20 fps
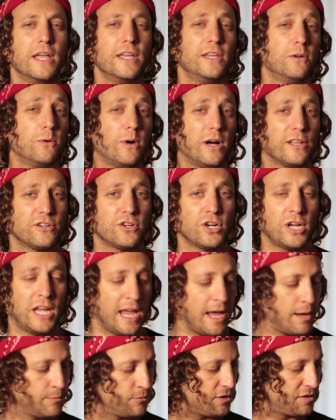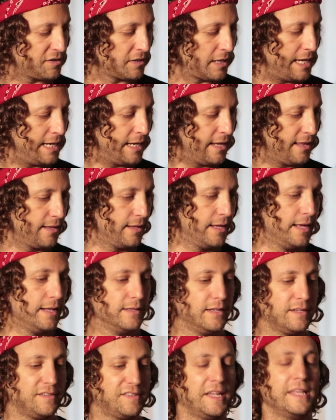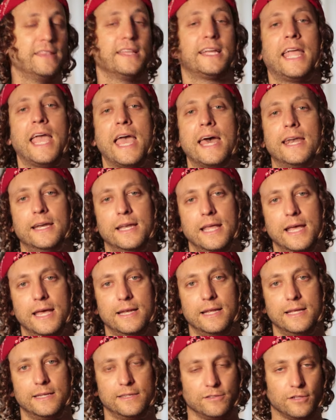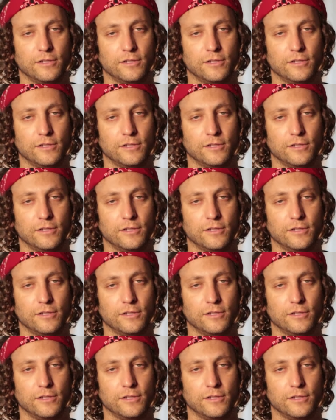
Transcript: You know, other cameras like, let's say, the Canonet and